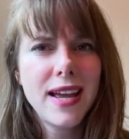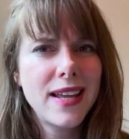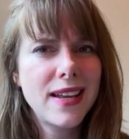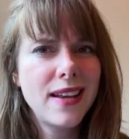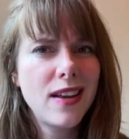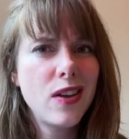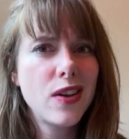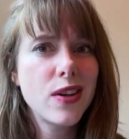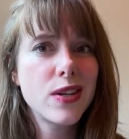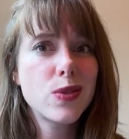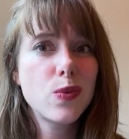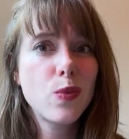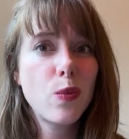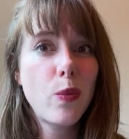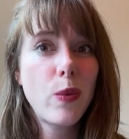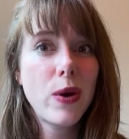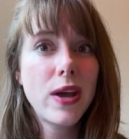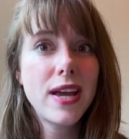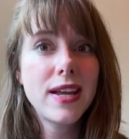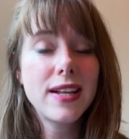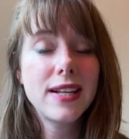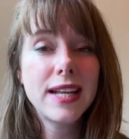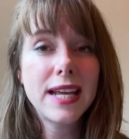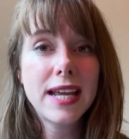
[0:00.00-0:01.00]
it looks
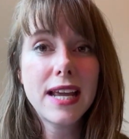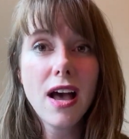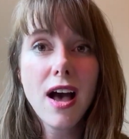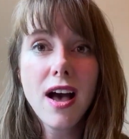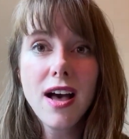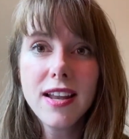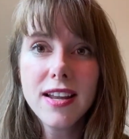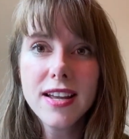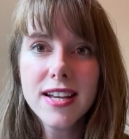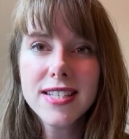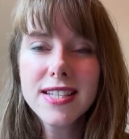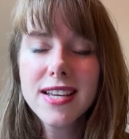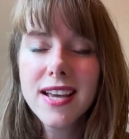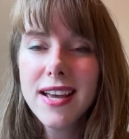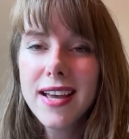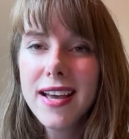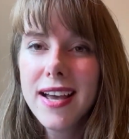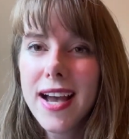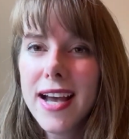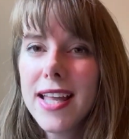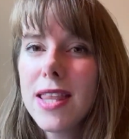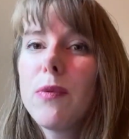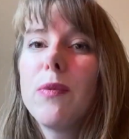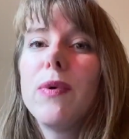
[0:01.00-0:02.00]
weirdly coloured,
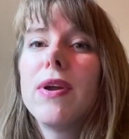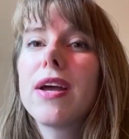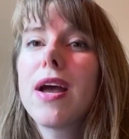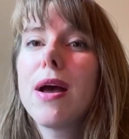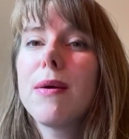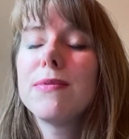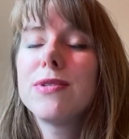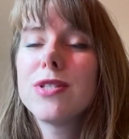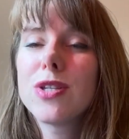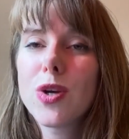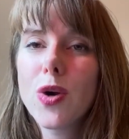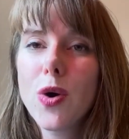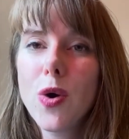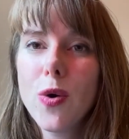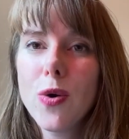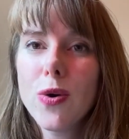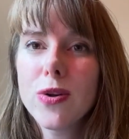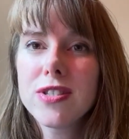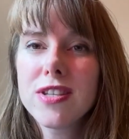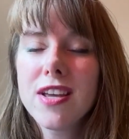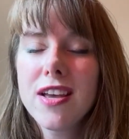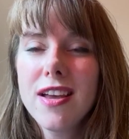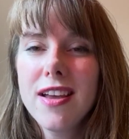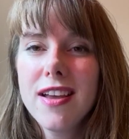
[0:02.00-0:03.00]
and then when it comes to
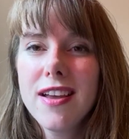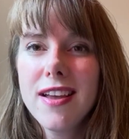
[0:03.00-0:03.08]
court,